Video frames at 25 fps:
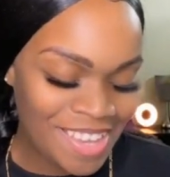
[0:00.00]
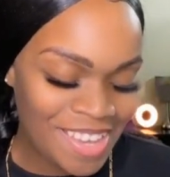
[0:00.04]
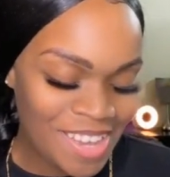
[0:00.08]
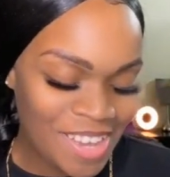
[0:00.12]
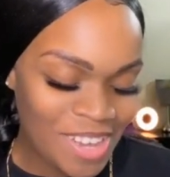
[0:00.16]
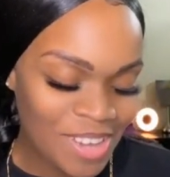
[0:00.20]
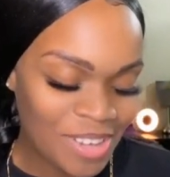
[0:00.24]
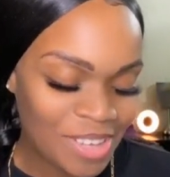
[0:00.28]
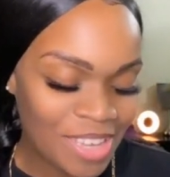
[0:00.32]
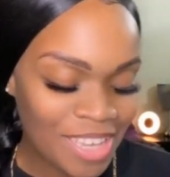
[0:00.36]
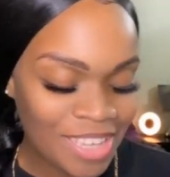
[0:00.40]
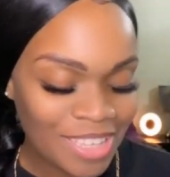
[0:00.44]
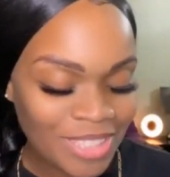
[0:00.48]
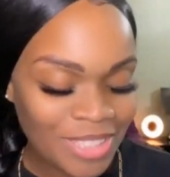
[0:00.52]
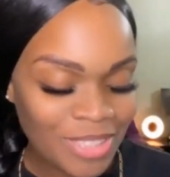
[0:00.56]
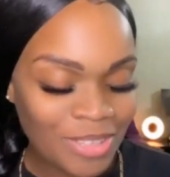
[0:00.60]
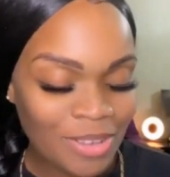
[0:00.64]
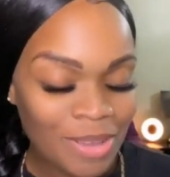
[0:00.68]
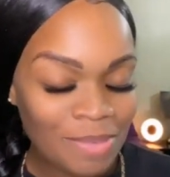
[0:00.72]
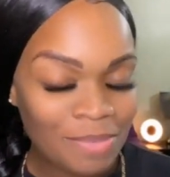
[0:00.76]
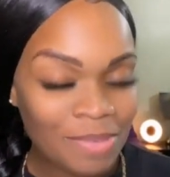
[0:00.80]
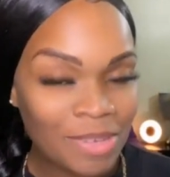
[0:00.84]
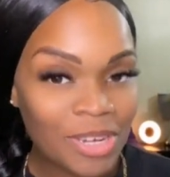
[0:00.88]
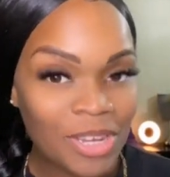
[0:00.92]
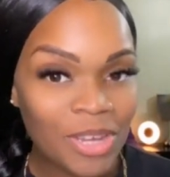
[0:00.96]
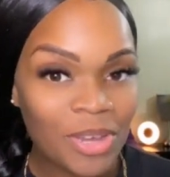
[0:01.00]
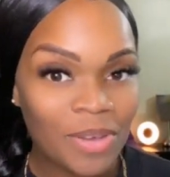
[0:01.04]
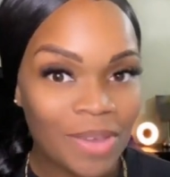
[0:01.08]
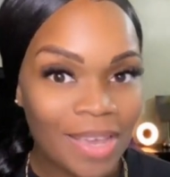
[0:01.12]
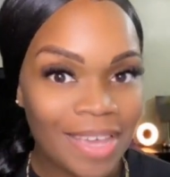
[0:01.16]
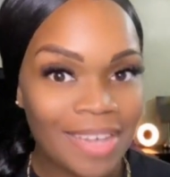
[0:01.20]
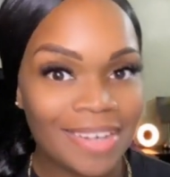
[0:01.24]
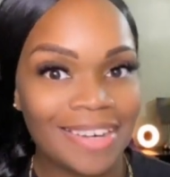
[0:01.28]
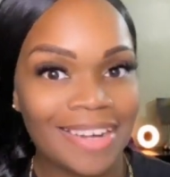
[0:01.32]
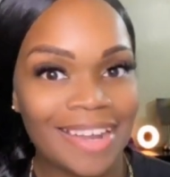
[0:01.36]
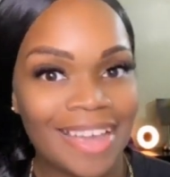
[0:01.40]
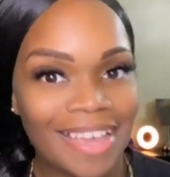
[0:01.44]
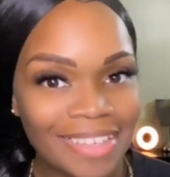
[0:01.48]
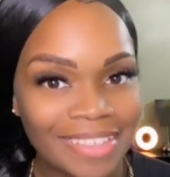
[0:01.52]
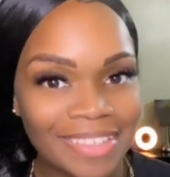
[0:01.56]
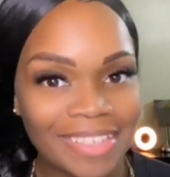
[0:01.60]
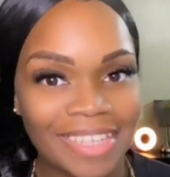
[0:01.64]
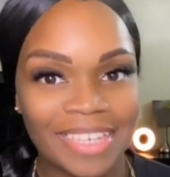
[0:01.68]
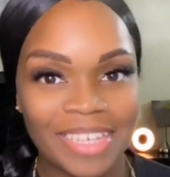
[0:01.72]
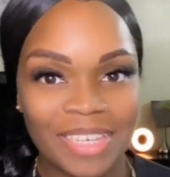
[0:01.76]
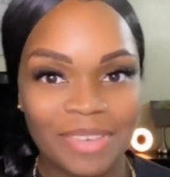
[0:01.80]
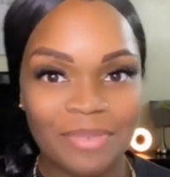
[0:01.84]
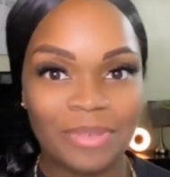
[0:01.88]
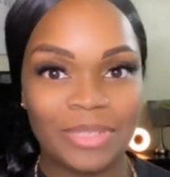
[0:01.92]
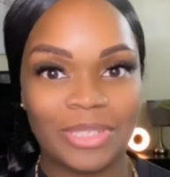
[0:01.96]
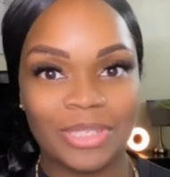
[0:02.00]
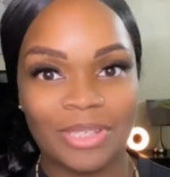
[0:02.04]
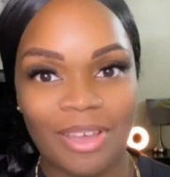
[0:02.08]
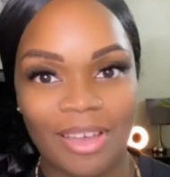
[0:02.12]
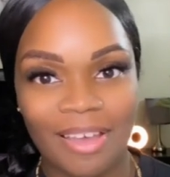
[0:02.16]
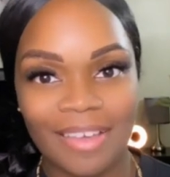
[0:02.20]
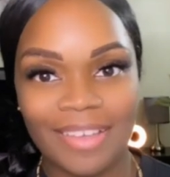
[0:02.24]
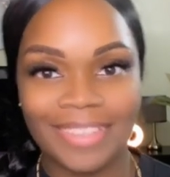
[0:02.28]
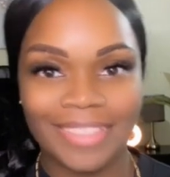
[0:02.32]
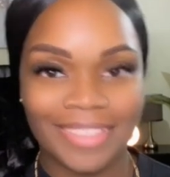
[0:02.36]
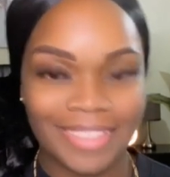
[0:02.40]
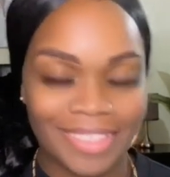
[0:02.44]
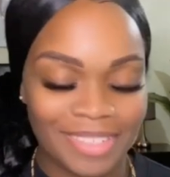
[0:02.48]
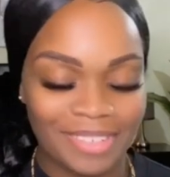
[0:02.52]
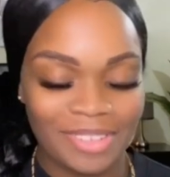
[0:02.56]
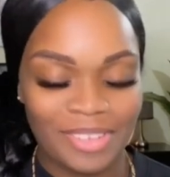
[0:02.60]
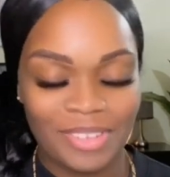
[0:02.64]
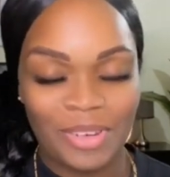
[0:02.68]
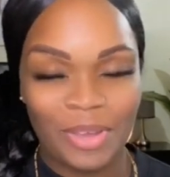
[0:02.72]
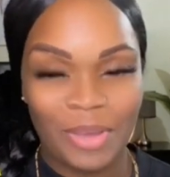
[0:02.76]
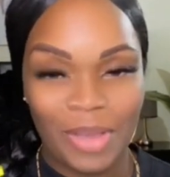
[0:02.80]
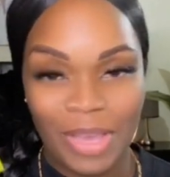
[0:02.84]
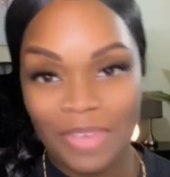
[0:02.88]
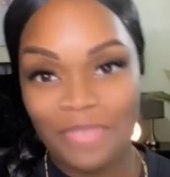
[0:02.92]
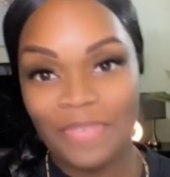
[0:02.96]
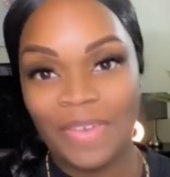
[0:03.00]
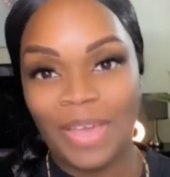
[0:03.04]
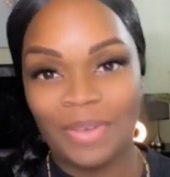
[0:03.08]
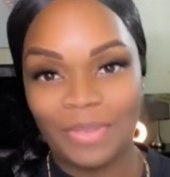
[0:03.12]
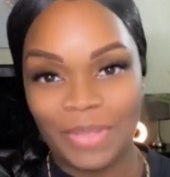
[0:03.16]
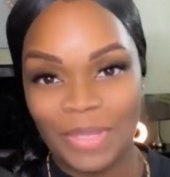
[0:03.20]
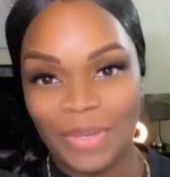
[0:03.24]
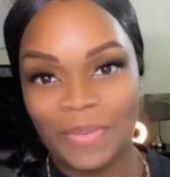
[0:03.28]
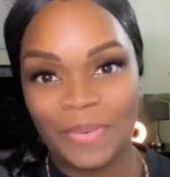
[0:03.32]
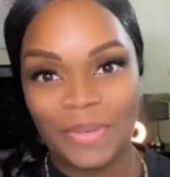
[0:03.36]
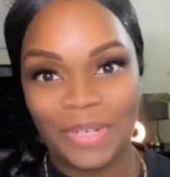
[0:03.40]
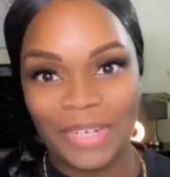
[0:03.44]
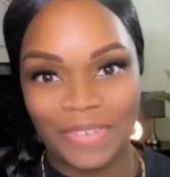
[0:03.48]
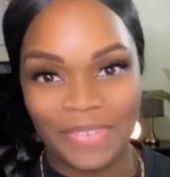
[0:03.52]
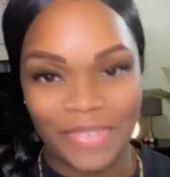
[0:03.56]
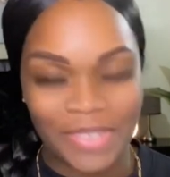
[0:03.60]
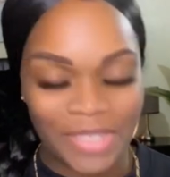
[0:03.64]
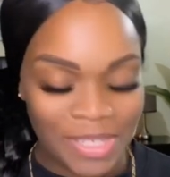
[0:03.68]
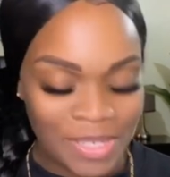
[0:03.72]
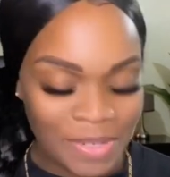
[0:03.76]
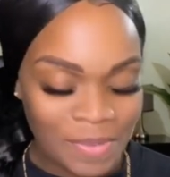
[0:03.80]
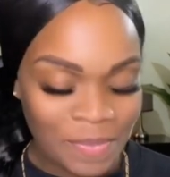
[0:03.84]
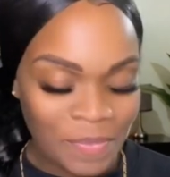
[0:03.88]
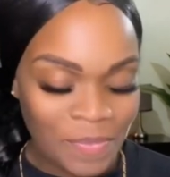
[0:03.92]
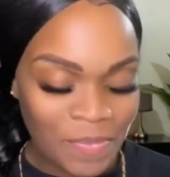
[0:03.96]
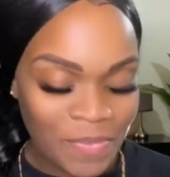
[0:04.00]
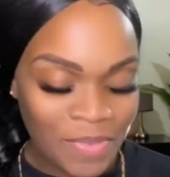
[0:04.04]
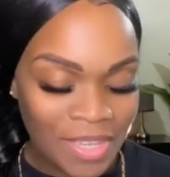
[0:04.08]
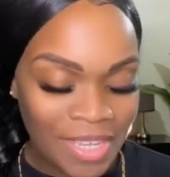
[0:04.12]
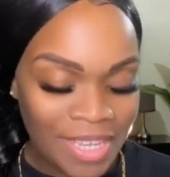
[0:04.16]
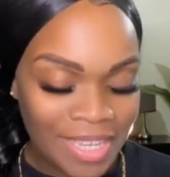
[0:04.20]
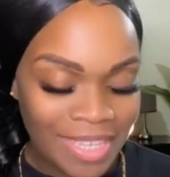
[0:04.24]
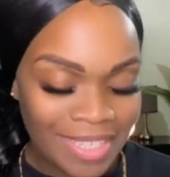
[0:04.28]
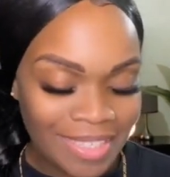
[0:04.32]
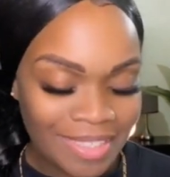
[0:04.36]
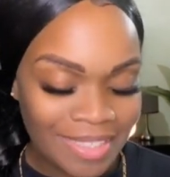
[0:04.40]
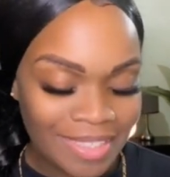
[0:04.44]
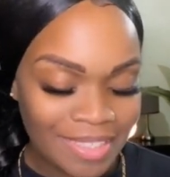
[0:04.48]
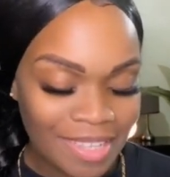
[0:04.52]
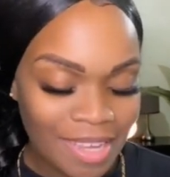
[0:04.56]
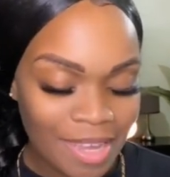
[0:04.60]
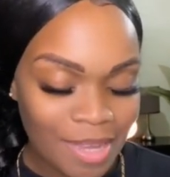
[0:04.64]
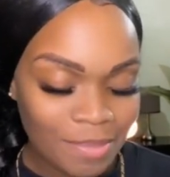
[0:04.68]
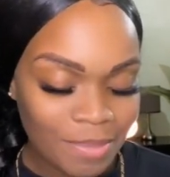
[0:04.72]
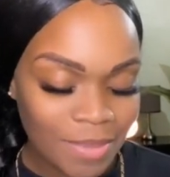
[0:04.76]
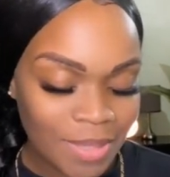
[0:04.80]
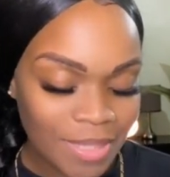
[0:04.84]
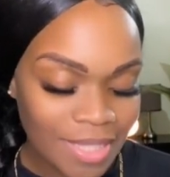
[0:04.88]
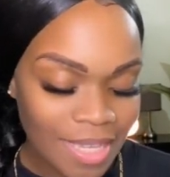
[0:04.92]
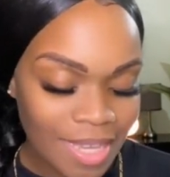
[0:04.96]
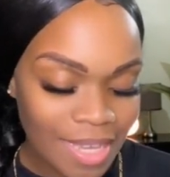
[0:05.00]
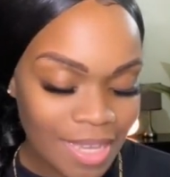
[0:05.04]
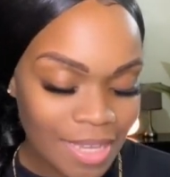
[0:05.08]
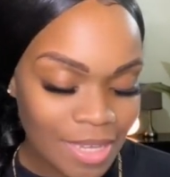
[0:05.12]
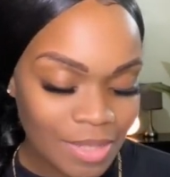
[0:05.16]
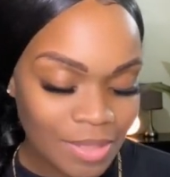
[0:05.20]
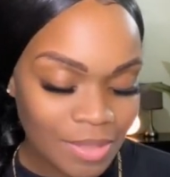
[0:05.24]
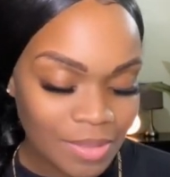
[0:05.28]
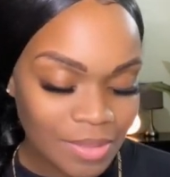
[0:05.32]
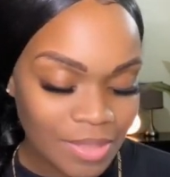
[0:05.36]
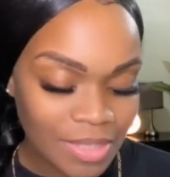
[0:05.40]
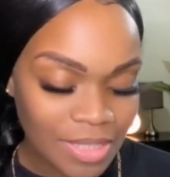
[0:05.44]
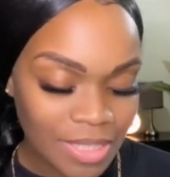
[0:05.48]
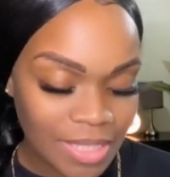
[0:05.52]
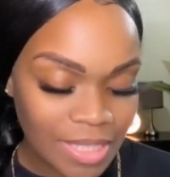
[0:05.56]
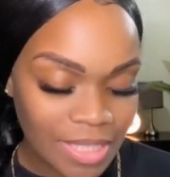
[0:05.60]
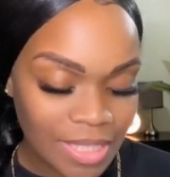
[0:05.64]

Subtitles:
Okay, so I'm going to go ahead and act like it was lost and, I found it, whatever. Stop sound.